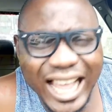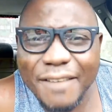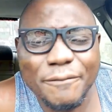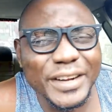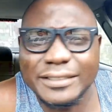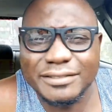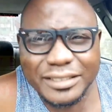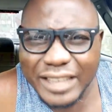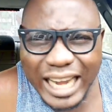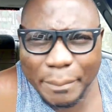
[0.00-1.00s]
Every
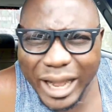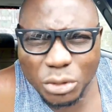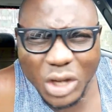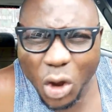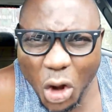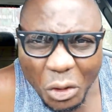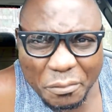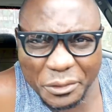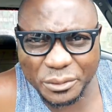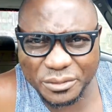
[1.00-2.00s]
detail about all
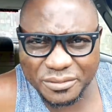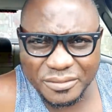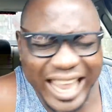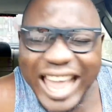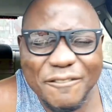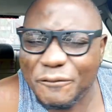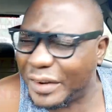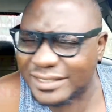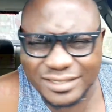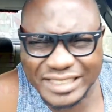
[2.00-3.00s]
of you,
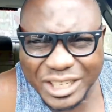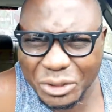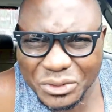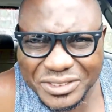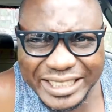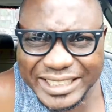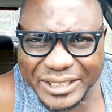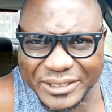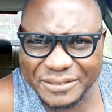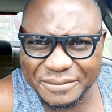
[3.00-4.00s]
every single
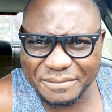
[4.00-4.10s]
detail